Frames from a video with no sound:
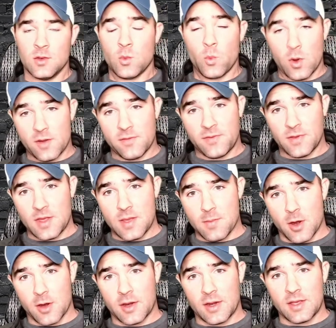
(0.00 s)
What affiliate
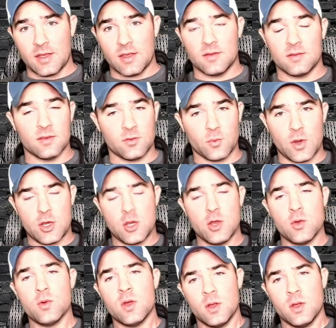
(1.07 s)
marketing is, it's when
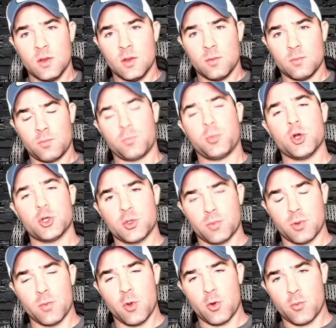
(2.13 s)
you push or
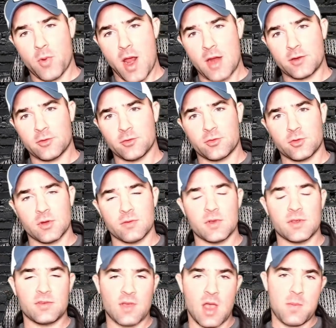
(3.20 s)
promote a product or
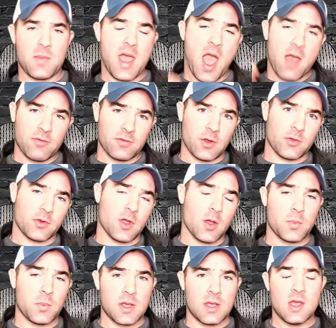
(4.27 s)
service on behalf of another
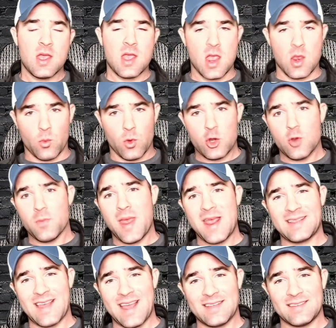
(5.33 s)
company, and when you
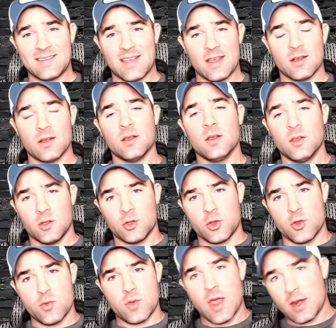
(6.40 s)
make that sale,
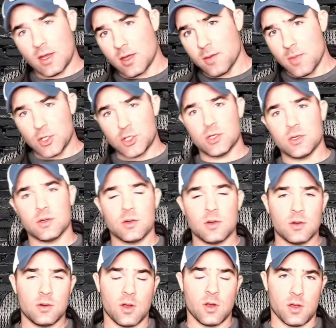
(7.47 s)
you get a commission
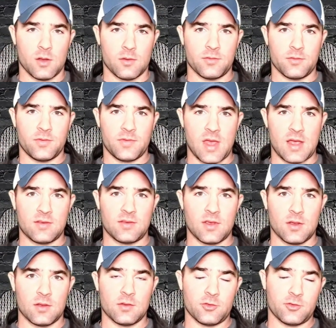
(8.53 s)
of that
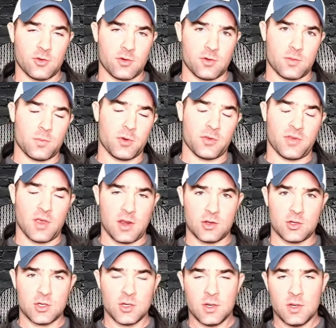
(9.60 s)
sale, a certain
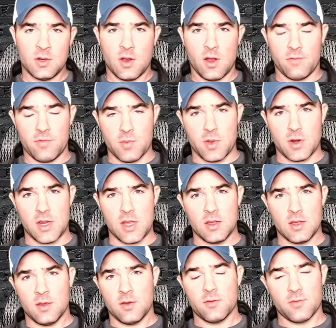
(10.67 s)
percentage of the money
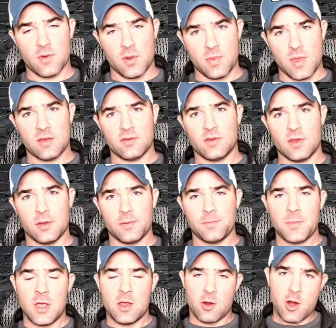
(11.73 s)
from that sale.
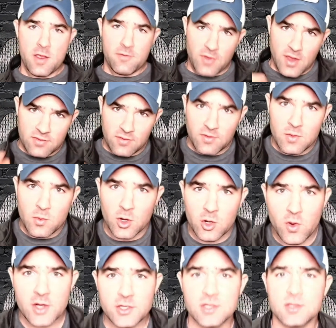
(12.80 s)
All right, if you guys have any more
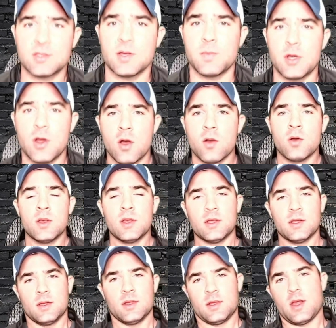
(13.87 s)
questions, let me know.
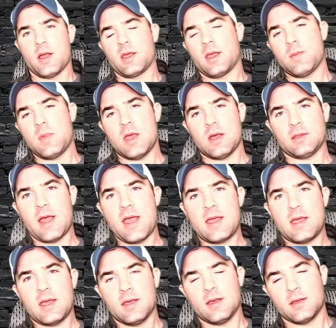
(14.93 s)
Uh, give me a like,
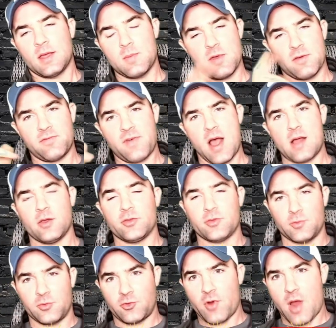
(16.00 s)
give me a follow,
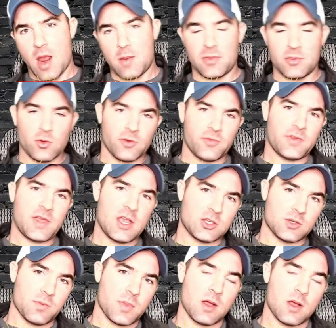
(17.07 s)
subscribe to the
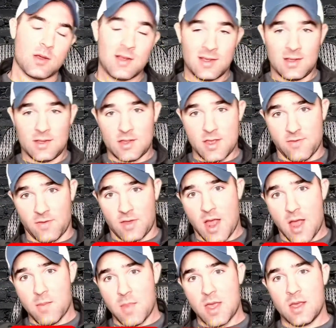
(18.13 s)
notification bell, leave a
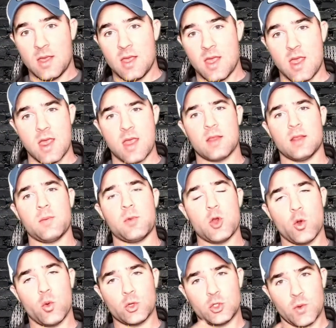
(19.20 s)
comment, and let me know
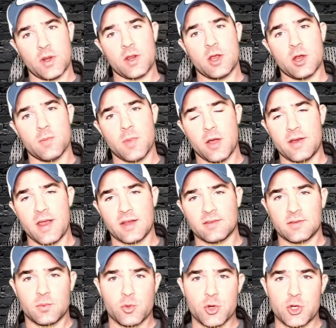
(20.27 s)
what you want to hear about
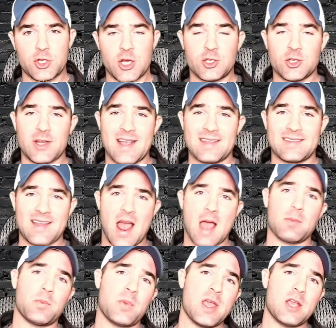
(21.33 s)
next. Appreciate your guys' time
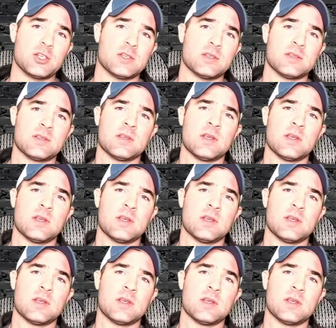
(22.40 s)
and patience.